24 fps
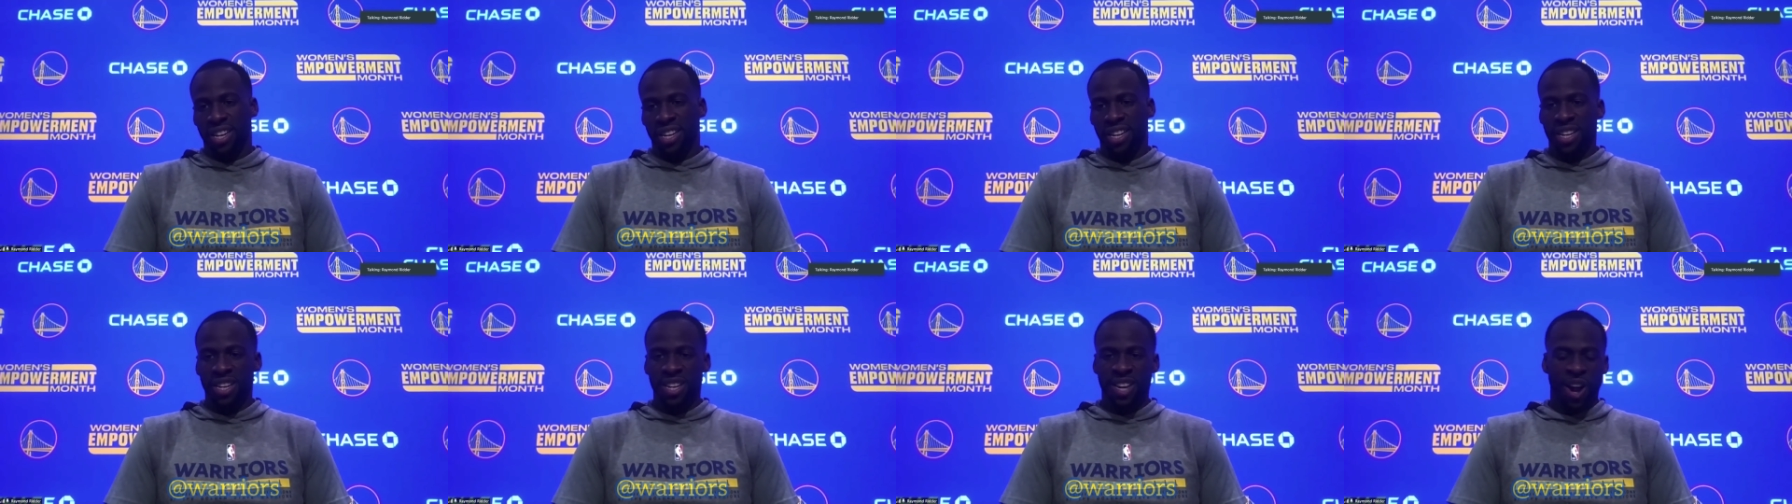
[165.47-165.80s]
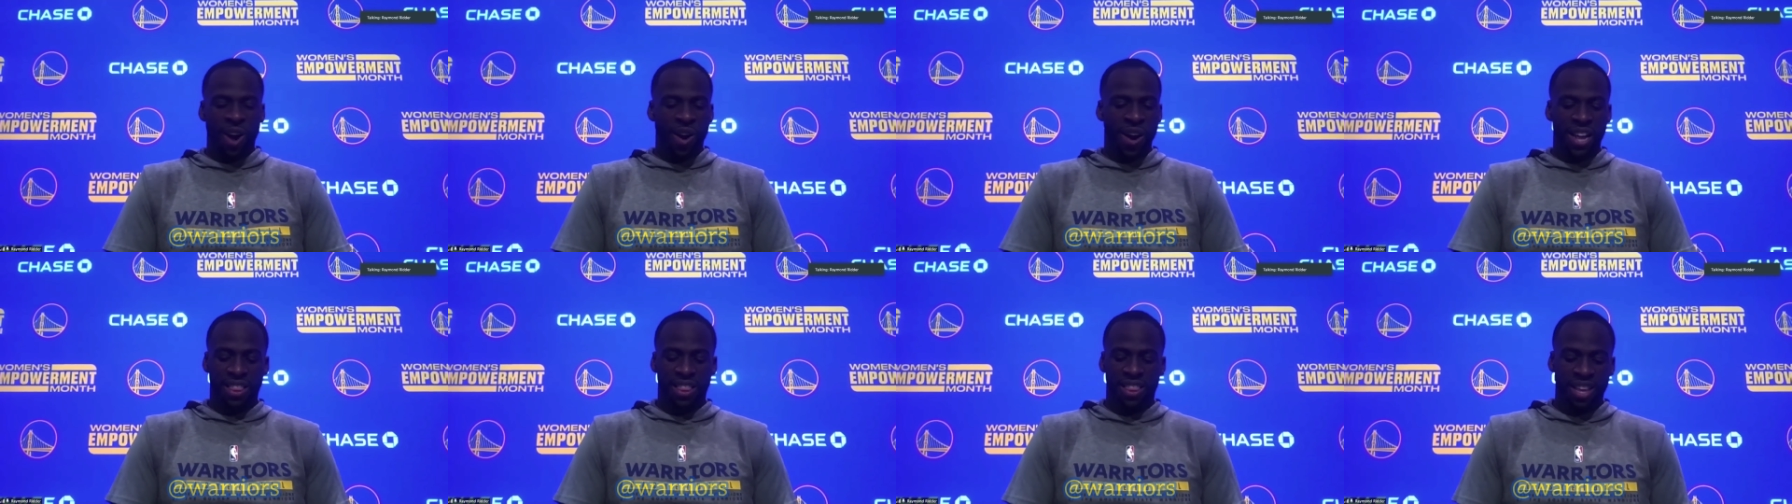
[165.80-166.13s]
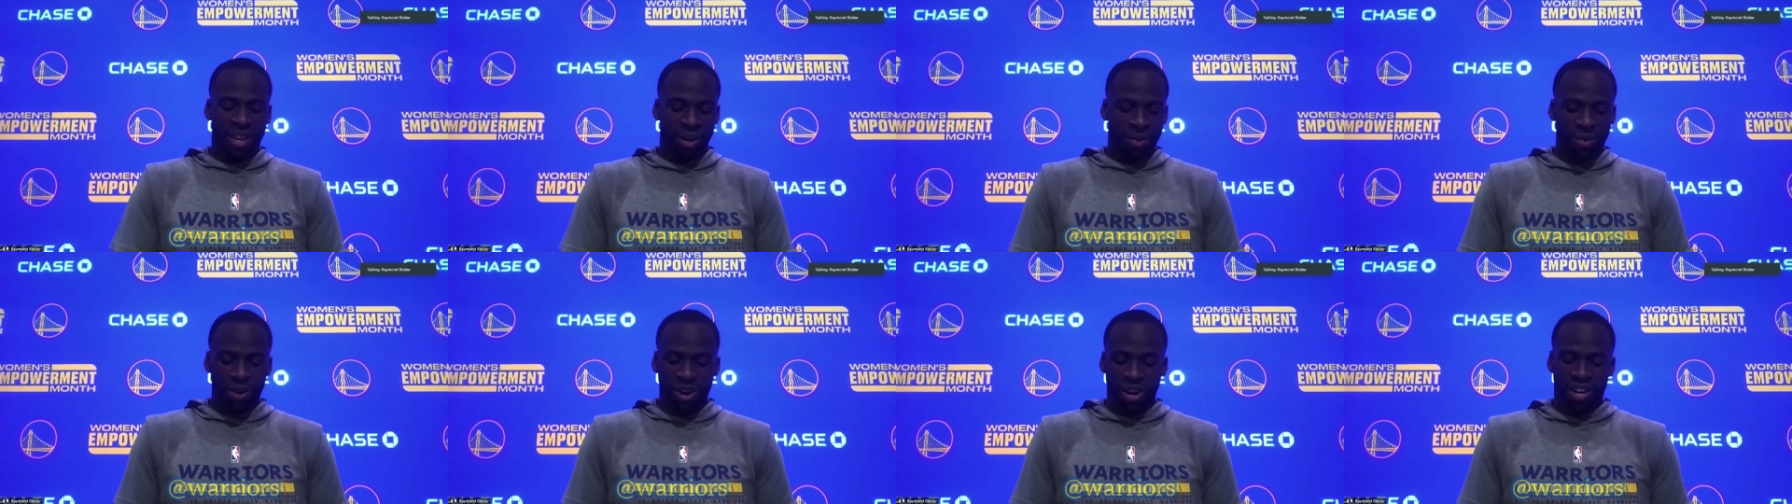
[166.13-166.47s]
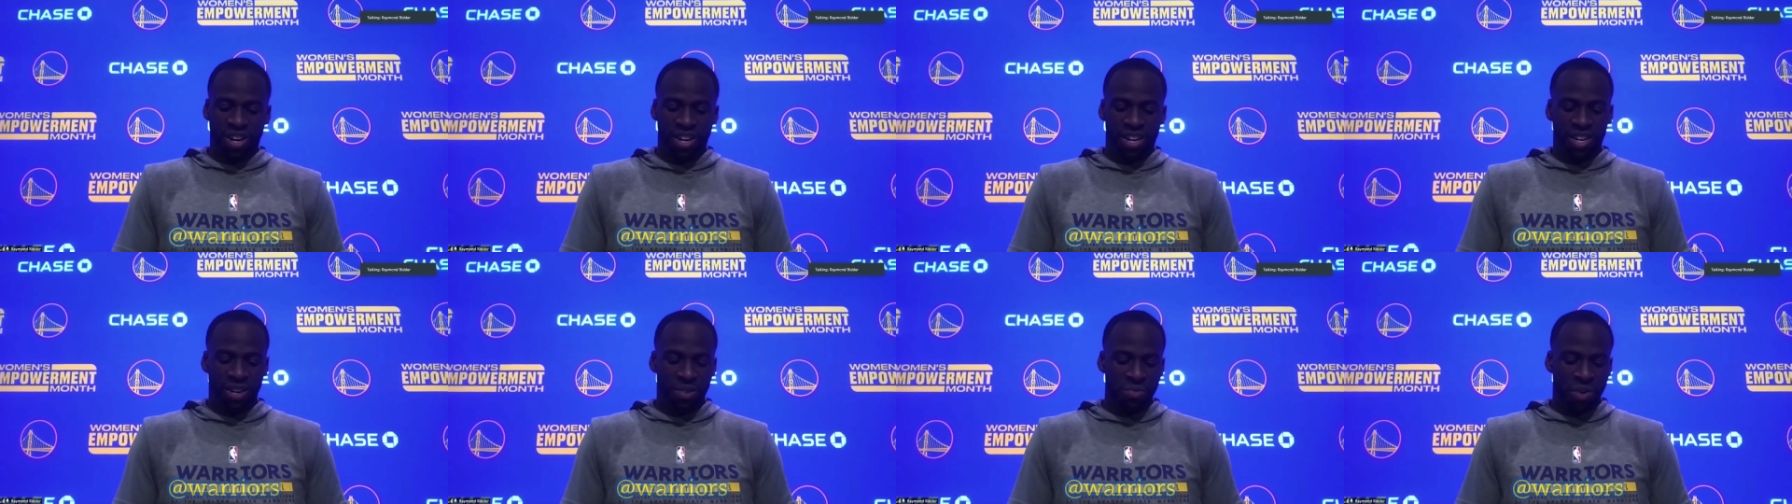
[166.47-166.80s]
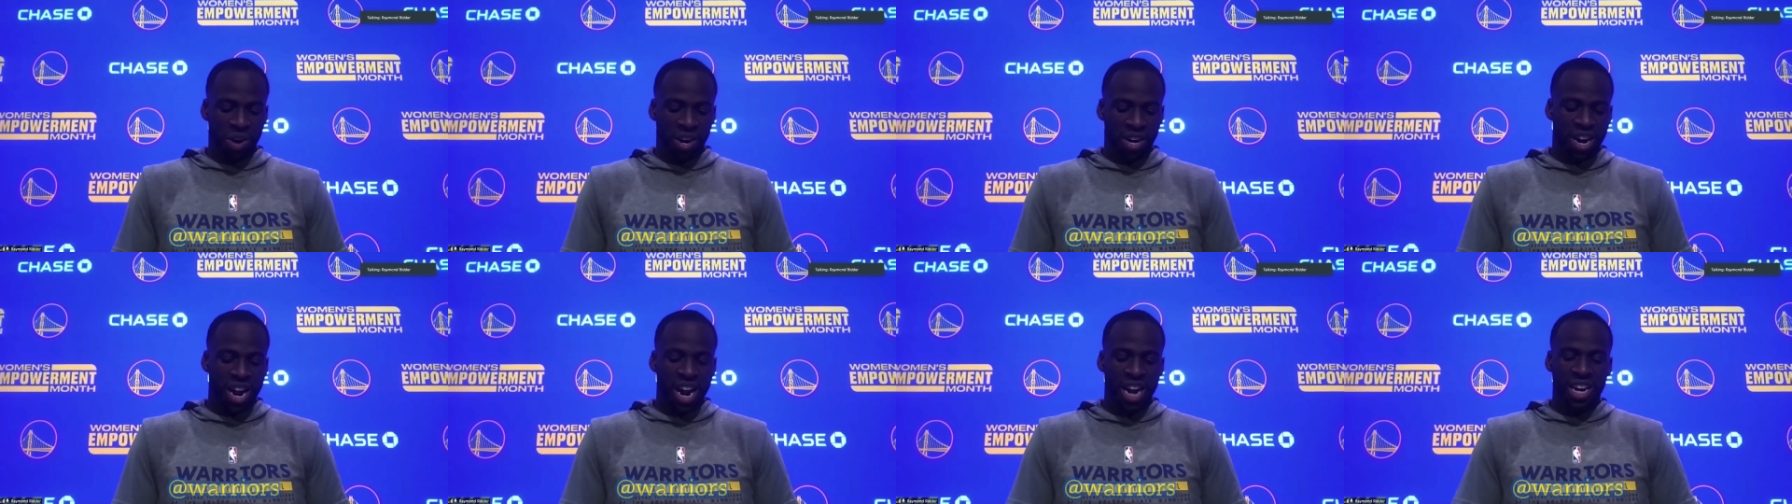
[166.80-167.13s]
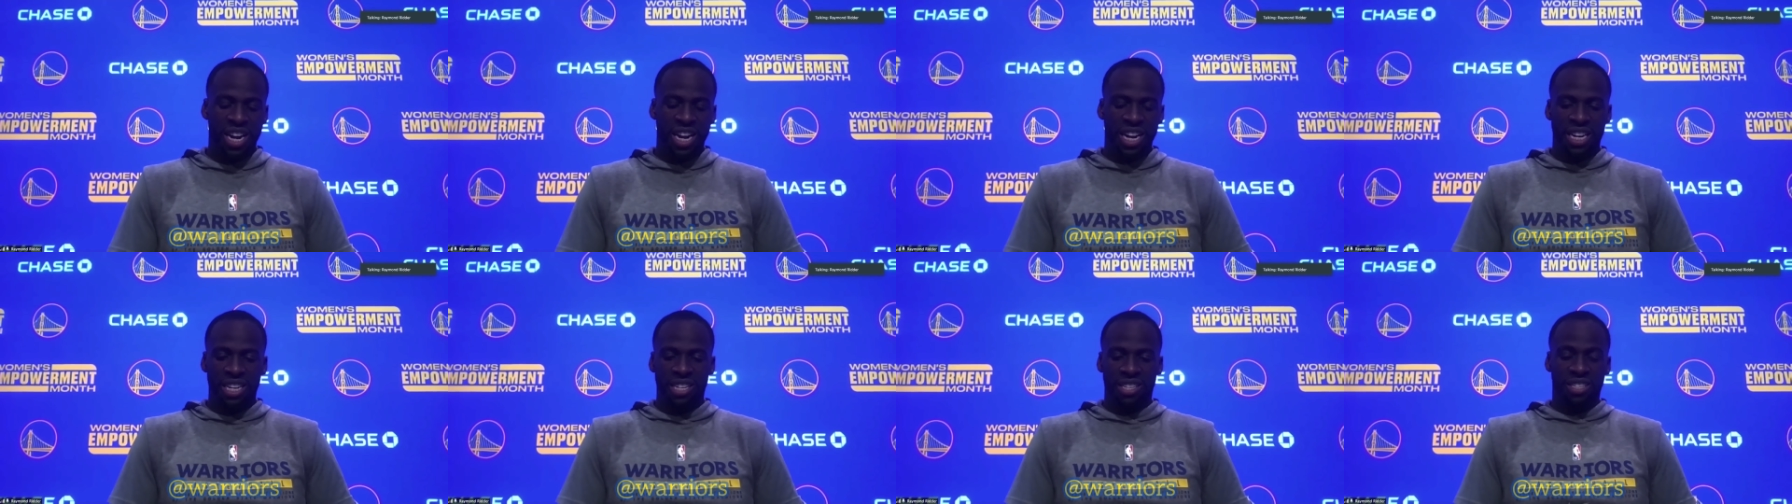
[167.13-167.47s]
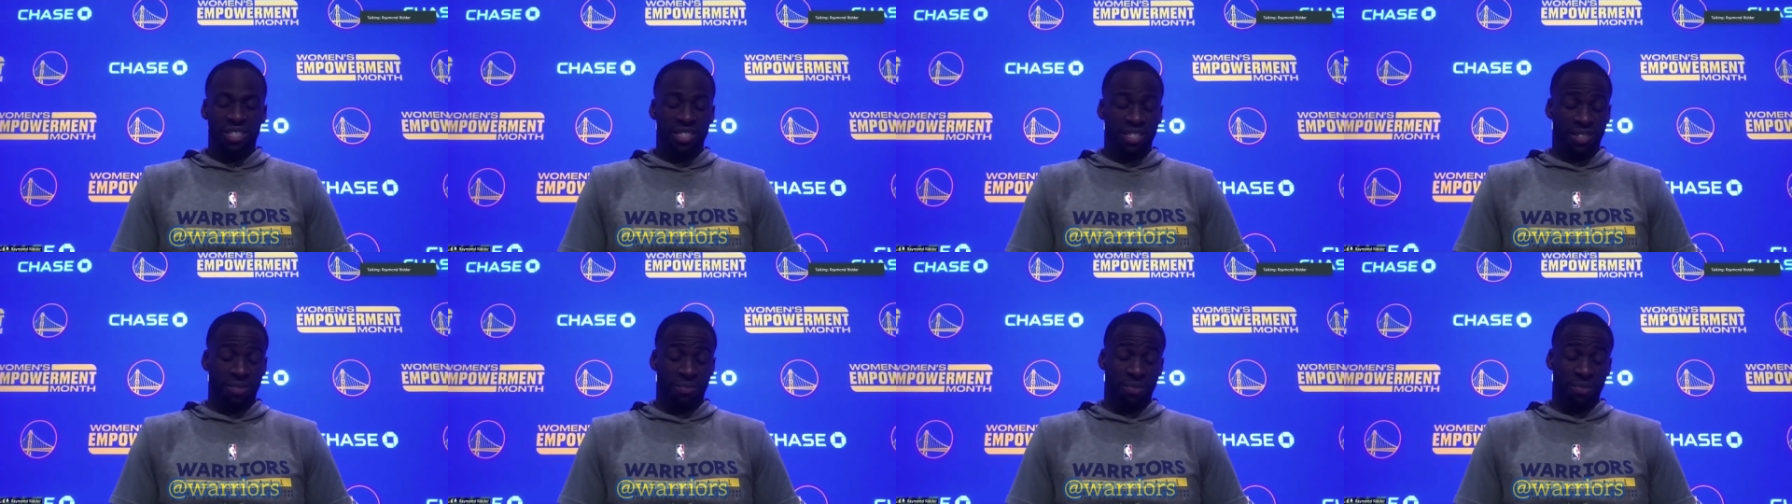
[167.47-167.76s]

you know, I think we're we're kind of in.